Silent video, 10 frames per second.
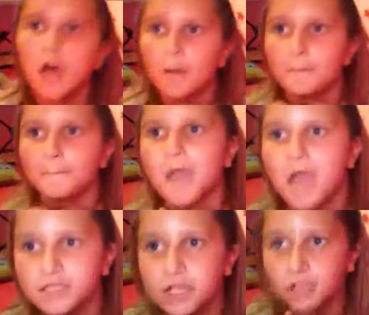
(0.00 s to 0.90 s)

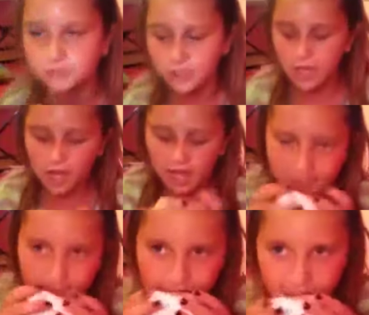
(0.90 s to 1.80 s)
amazing. It
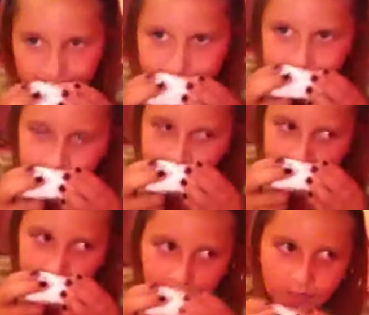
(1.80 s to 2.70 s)
smells
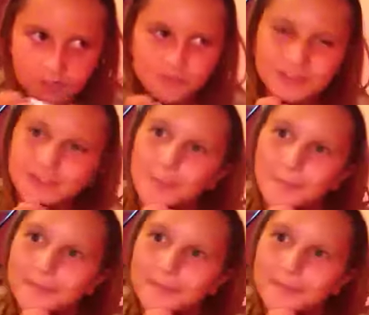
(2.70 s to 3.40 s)
like the